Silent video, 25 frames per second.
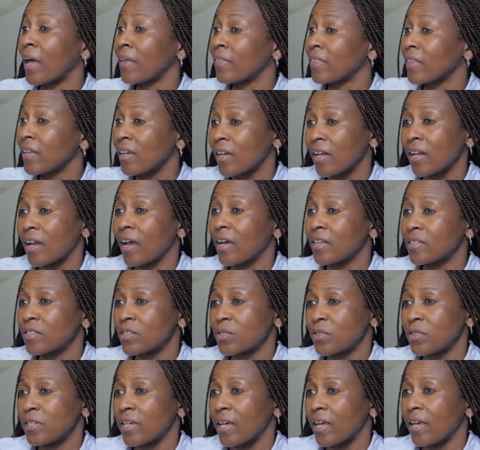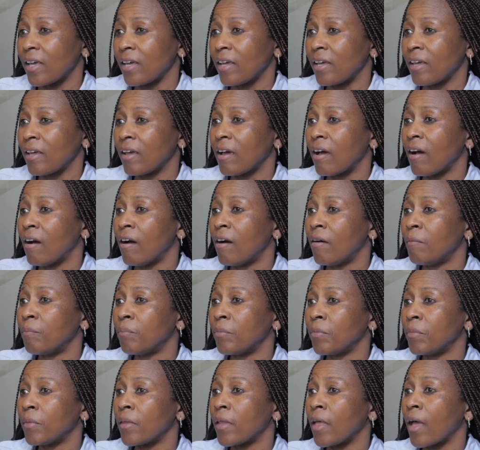I think clients today
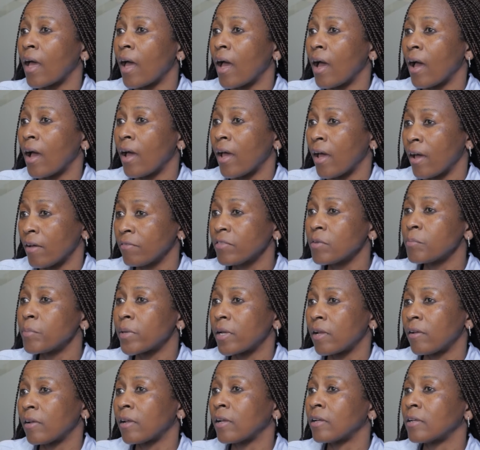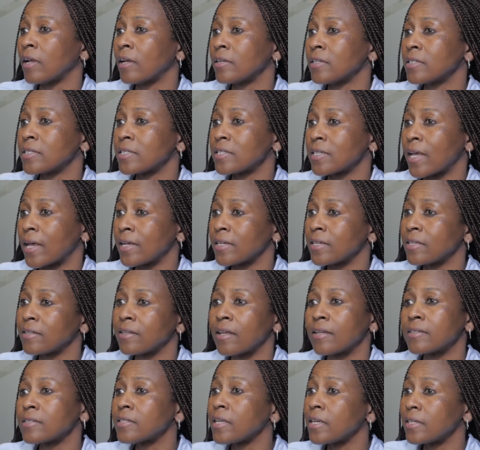have a better understanding
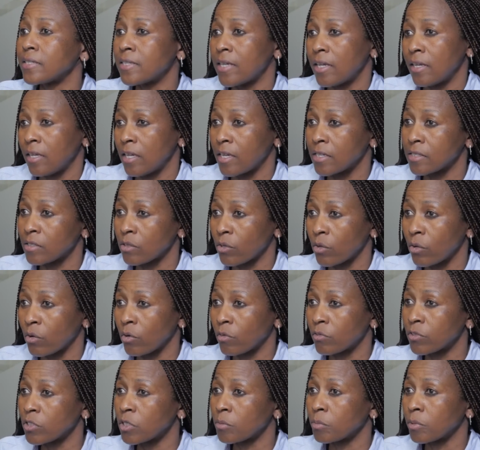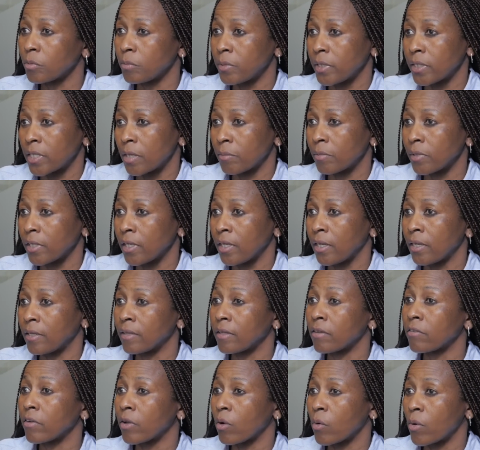than, say, 10 years ago of B-BBEE
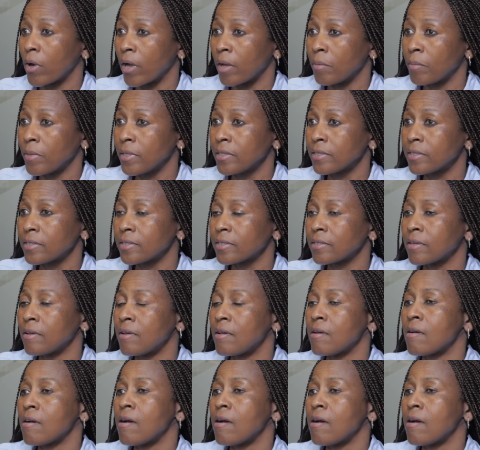and the requirements.